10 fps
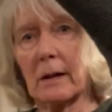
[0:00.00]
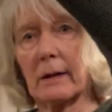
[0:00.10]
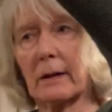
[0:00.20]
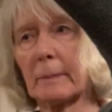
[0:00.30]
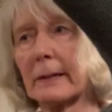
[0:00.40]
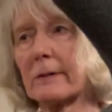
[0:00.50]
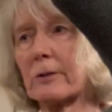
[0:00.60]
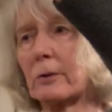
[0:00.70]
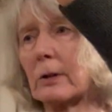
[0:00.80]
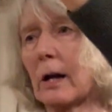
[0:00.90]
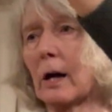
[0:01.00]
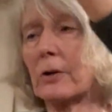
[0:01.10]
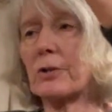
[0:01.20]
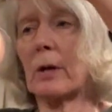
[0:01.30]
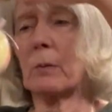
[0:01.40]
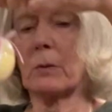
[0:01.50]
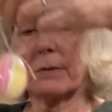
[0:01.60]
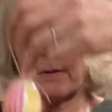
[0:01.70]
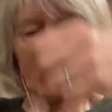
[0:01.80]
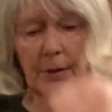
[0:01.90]
a little bit too large, so I want
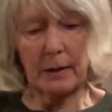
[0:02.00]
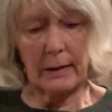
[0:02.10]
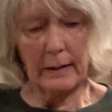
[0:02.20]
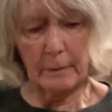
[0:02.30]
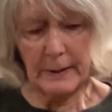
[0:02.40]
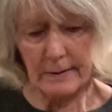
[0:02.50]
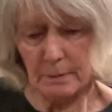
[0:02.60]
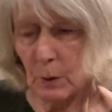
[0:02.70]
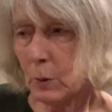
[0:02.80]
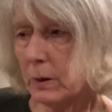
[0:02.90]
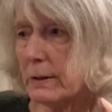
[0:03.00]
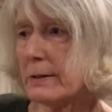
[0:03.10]
something a little bit smaller,